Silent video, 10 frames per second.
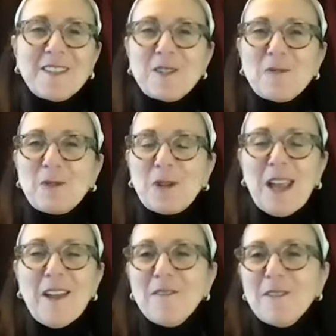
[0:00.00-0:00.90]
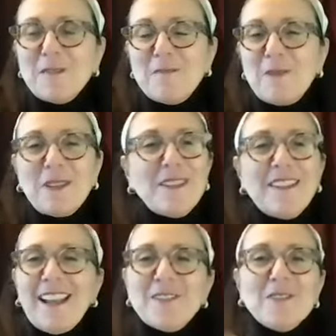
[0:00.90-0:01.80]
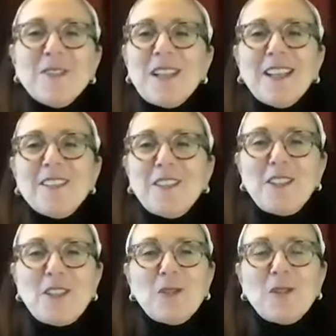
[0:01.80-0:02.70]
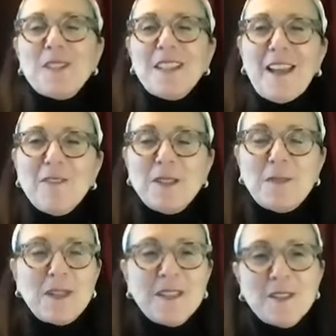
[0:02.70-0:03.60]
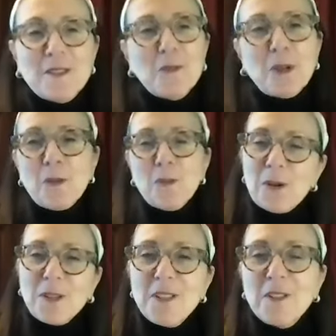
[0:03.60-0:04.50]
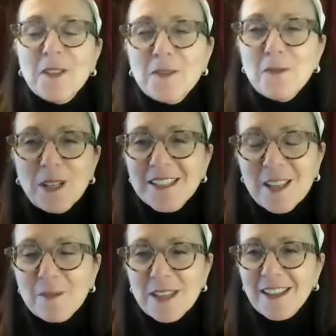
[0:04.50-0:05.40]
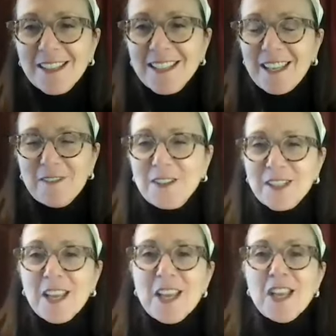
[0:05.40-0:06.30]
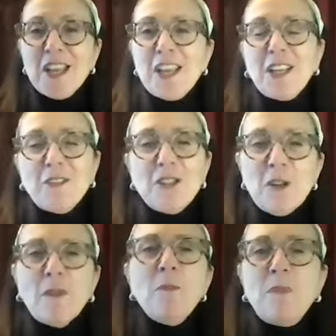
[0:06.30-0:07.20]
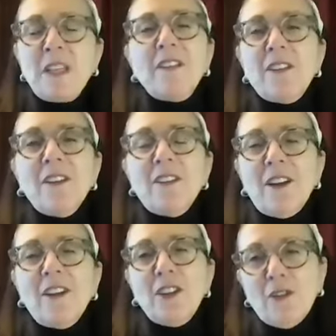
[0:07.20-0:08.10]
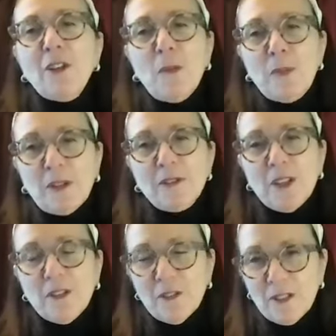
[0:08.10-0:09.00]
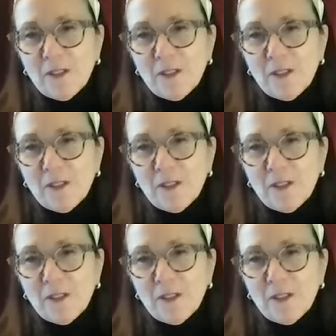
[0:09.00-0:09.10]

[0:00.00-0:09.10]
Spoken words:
is a work. Mm-hmm. But natural selection ensures that every species is a work in progress. You know, one of the examples I like to give is, you know, do you have a beer? Are you a beer drinker?